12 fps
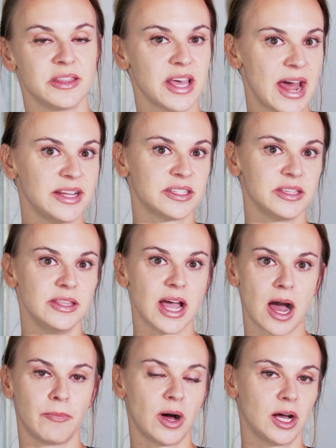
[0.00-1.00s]
that is
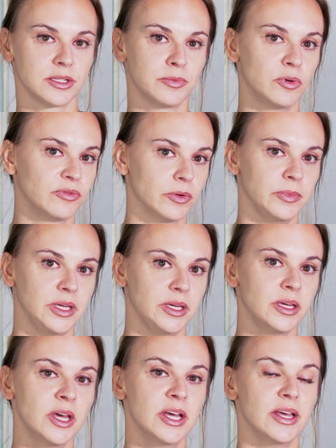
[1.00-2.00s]
not possible for
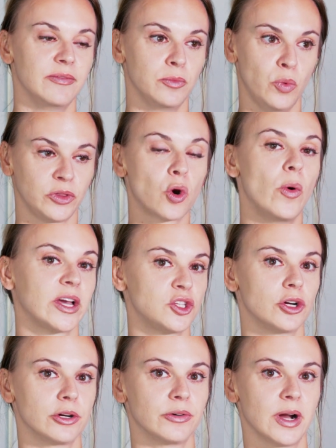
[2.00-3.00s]
me with quick
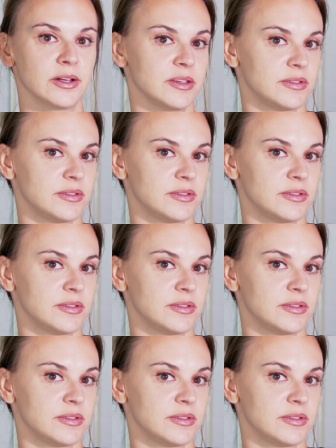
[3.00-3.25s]
turnarounds.